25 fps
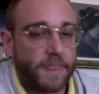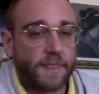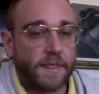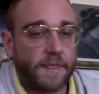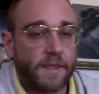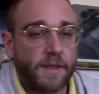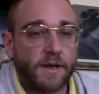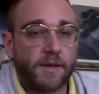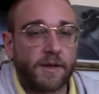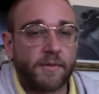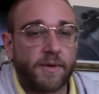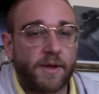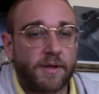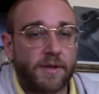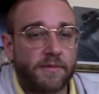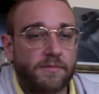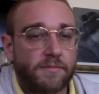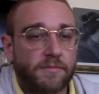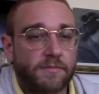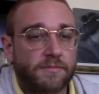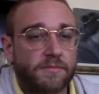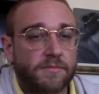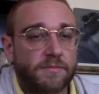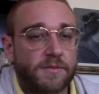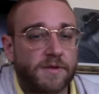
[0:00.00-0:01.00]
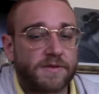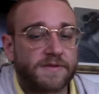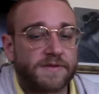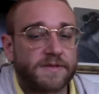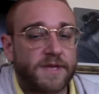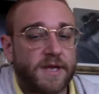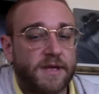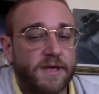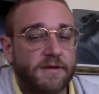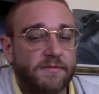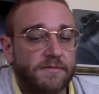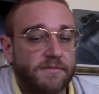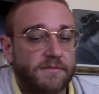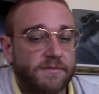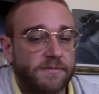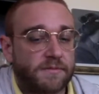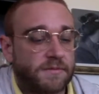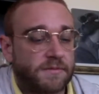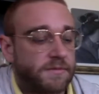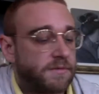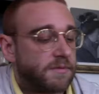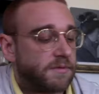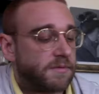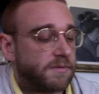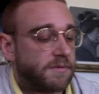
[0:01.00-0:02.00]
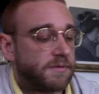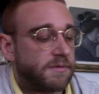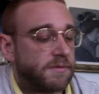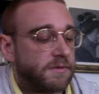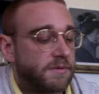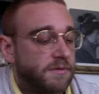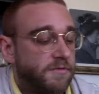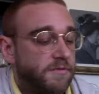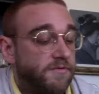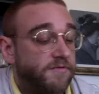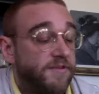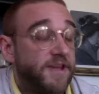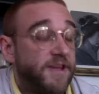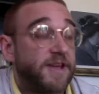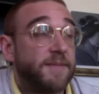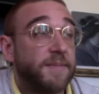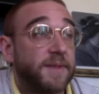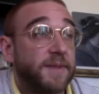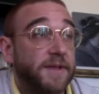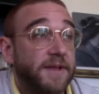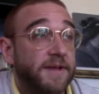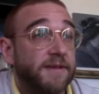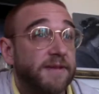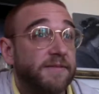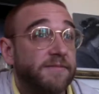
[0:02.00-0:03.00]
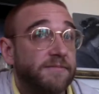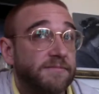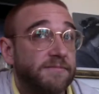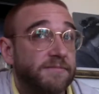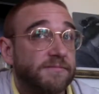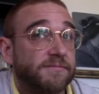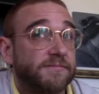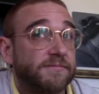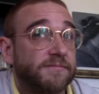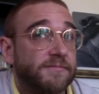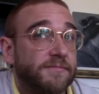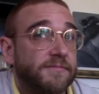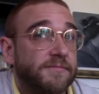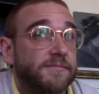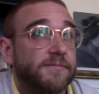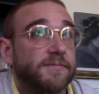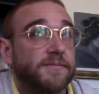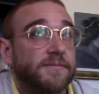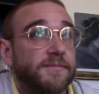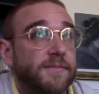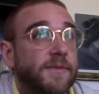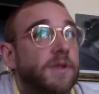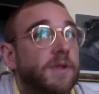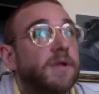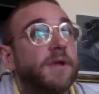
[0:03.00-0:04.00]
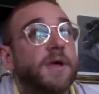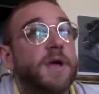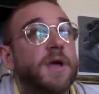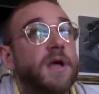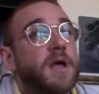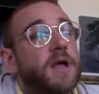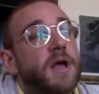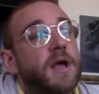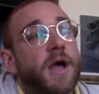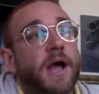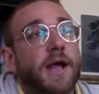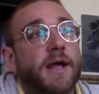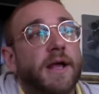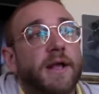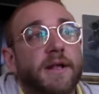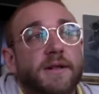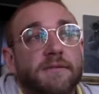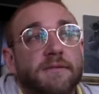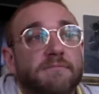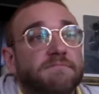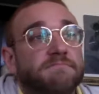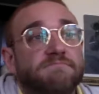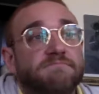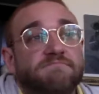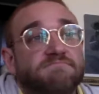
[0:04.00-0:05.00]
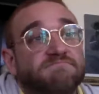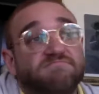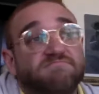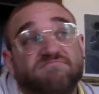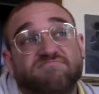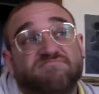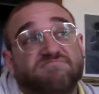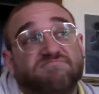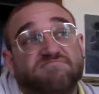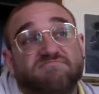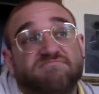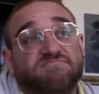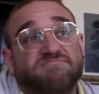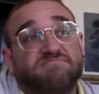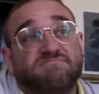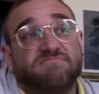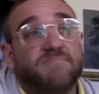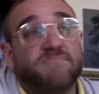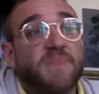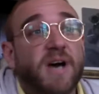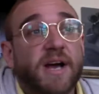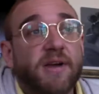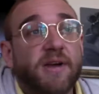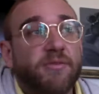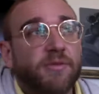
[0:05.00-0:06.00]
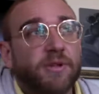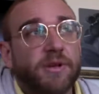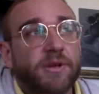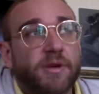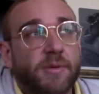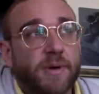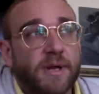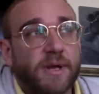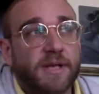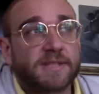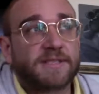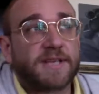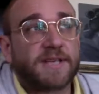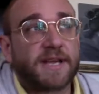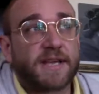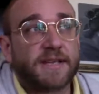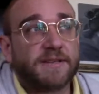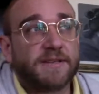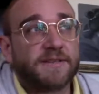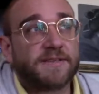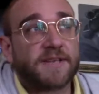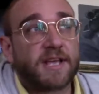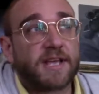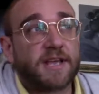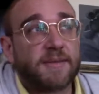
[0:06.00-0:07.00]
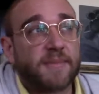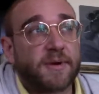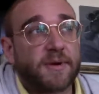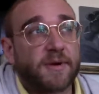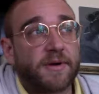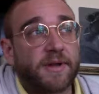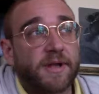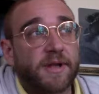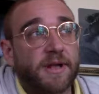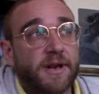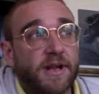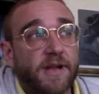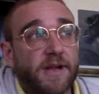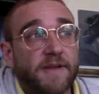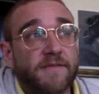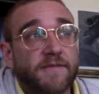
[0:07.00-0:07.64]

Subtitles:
Anyway, that's sad. Family. I don't really know what else I can say about it.